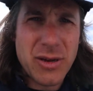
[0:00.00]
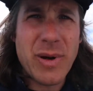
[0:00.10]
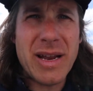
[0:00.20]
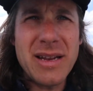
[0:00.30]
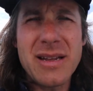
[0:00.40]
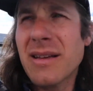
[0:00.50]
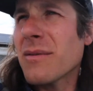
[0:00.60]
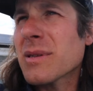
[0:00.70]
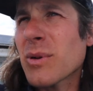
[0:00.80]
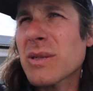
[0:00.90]
wind.
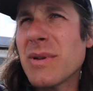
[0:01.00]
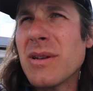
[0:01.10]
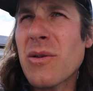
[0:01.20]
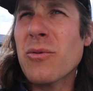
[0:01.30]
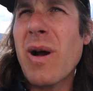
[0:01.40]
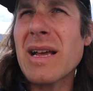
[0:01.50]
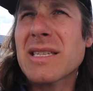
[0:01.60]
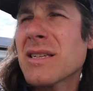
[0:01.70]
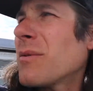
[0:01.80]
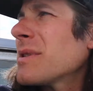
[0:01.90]
We're supposed to be
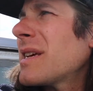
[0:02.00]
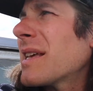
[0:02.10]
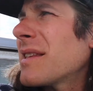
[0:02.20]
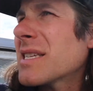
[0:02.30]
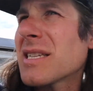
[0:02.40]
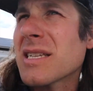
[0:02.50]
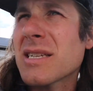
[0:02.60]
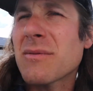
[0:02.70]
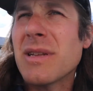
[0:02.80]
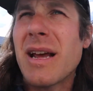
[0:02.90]
northwest, so we'll take this. This
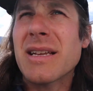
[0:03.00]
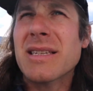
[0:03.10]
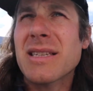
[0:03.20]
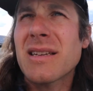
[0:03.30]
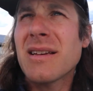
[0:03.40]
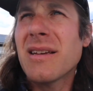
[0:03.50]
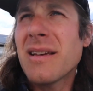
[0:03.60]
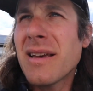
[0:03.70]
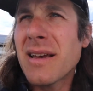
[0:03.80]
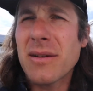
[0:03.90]
is really nice.
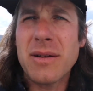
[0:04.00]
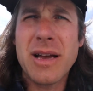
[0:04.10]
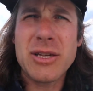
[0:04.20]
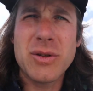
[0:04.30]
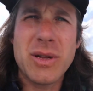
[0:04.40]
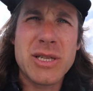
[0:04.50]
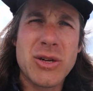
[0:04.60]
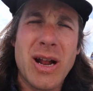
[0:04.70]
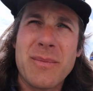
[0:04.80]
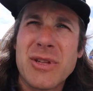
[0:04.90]
It'll shoot us
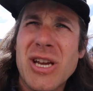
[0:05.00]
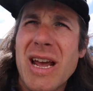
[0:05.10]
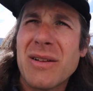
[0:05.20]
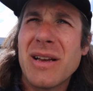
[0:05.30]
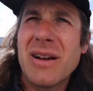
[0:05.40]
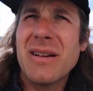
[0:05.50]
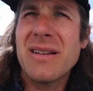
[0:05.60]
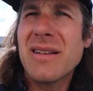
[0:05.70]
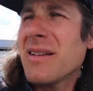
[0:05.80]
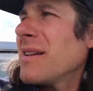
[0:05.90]
straight up the channel here,
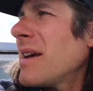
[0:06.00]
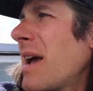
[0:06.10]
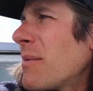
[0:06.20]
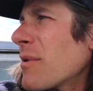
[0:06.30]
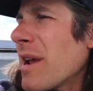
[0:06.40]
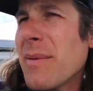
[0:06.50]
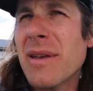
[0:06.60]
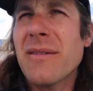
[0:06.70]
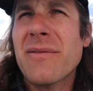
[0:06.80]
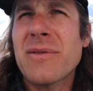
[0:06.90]
and we're aiming
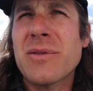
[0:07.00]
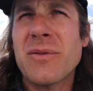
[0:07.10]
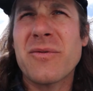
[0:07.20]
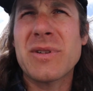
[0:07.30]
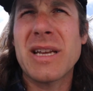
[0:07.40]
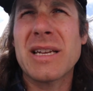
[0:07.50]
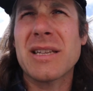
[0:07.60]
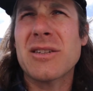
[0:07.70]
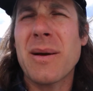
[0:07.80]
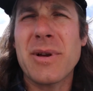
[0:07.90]
to get to
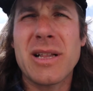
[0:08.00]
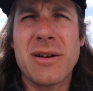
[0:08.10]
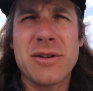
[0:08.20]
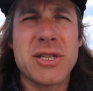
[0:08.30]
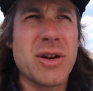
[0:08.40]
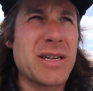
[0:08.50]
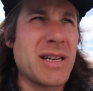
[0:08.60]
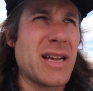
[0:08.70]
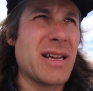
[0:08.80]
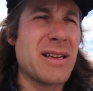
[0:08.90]
the top of Clarence Strait
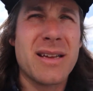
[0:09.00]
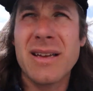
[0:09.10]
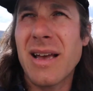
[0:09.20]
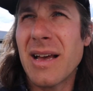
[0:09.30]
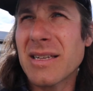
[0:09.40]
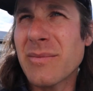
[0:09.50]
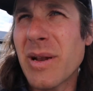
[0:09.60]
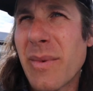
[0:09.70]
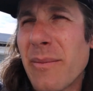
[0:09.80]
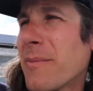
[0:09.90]
today as a
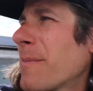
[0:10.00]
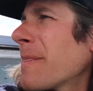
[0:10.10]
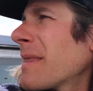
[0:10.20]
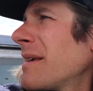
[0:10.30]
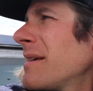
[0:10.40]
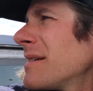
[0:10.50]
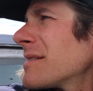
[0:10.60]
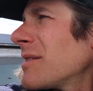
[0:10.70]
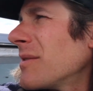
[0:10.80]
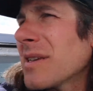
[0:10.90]
minimum.
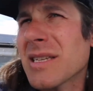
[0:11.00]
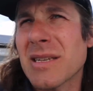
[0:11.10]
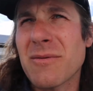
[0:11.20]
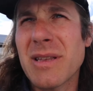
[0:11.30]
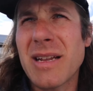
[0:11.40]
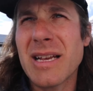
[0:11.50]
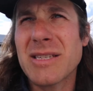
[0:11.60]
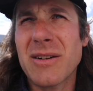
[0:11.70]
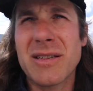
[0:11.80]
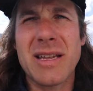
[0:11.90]
This is a really nice
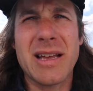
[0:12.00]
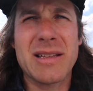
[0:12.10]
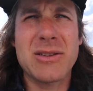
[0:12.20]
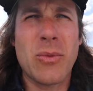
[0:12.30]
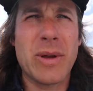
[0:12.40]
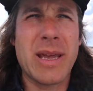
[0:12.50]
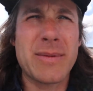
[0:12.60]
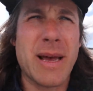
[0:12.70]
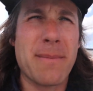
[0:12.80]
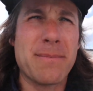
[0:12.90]
start to the day. Let's hope it keeps up.